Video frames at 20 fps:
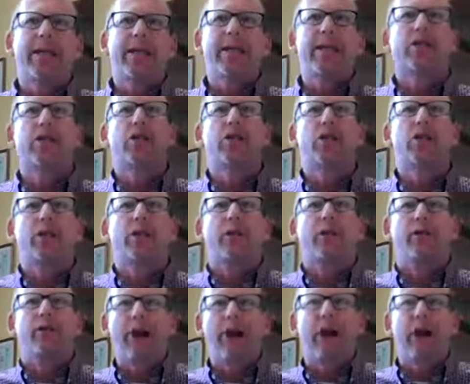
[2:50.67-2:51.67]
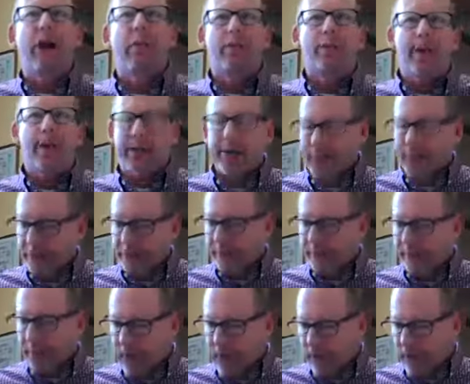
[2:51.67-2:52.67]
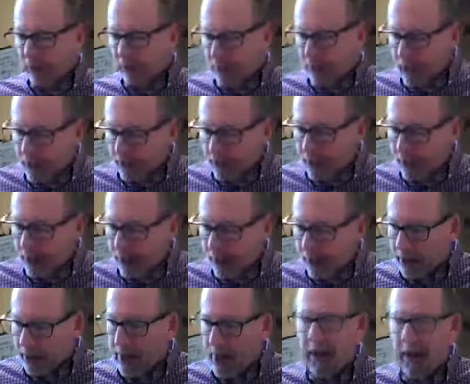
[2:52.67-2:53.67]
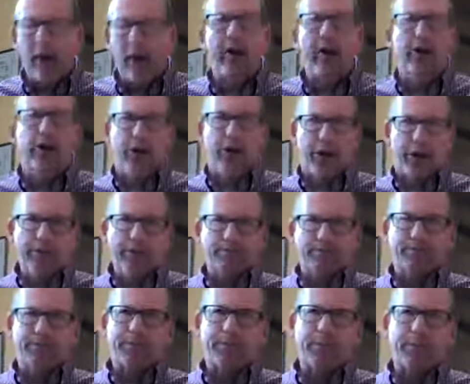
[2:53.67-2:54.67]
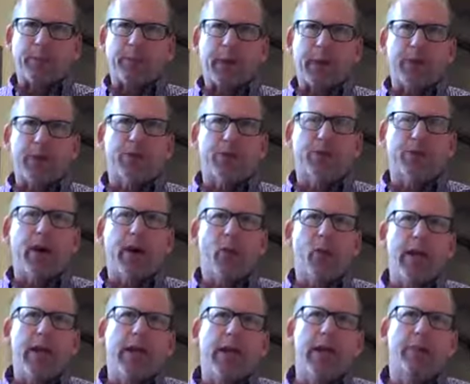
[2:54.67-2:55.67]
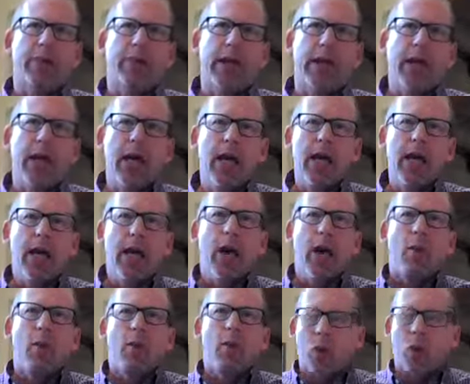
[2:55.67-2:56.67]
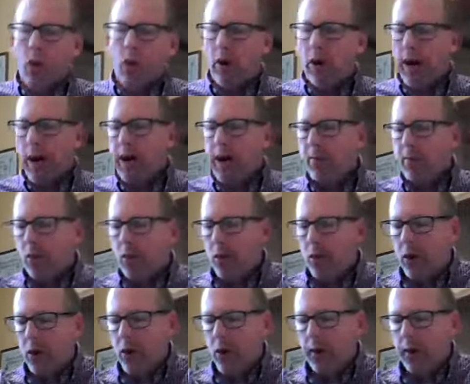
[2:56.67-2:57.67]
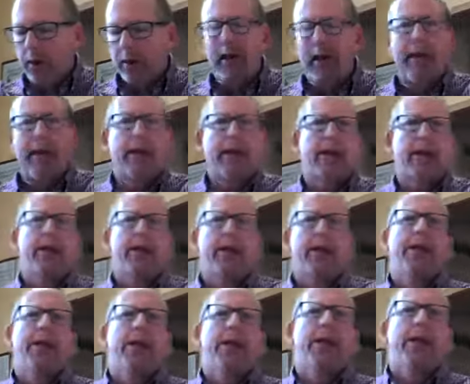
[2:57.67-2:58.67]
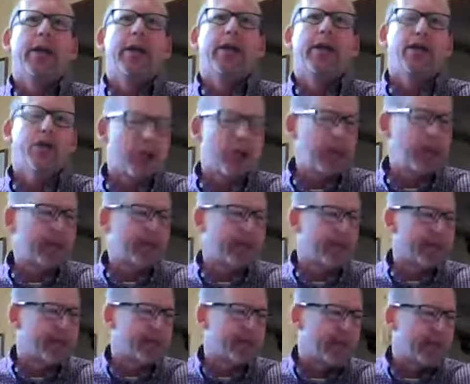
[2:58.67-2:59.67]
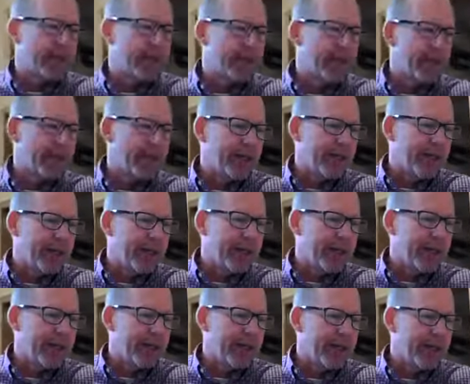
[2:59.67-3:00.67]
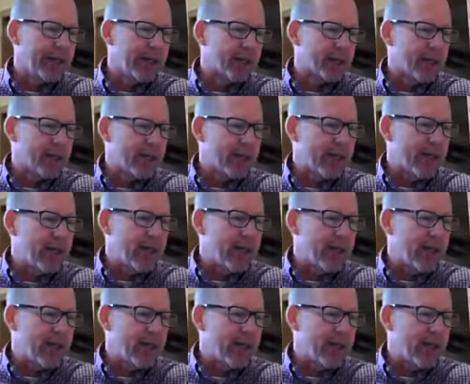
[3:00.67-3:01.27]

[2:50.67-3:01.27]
seeks to develop us and develop our character so that we can be more and more like Jesus. Uh, as we